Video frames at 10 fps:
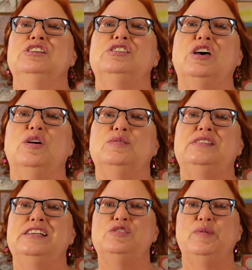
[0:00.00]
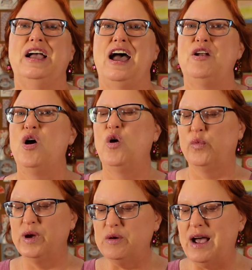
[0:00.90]
So since we got
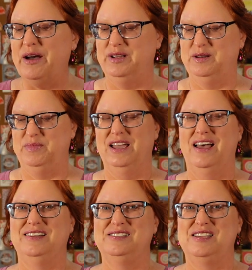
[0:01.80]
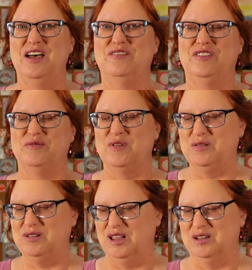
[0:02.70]
rerouted because of the
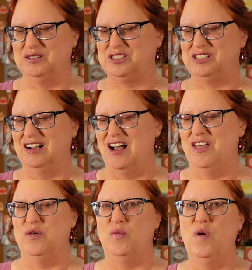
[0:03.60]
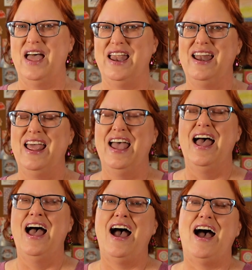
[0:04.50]
road closure on the one,
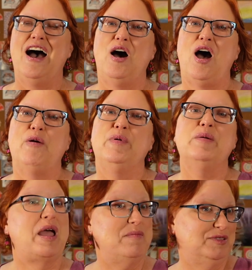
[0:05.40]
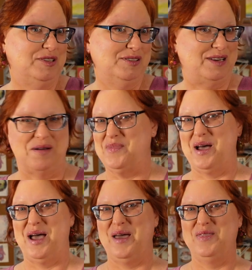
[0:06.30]
uh, we were able to stop
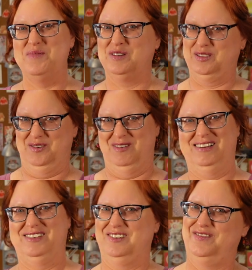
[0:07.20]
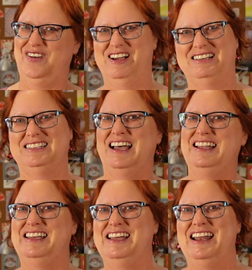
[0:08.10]
by the bookstore. So I was very
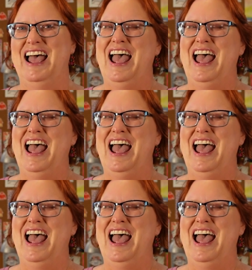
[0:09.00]
excited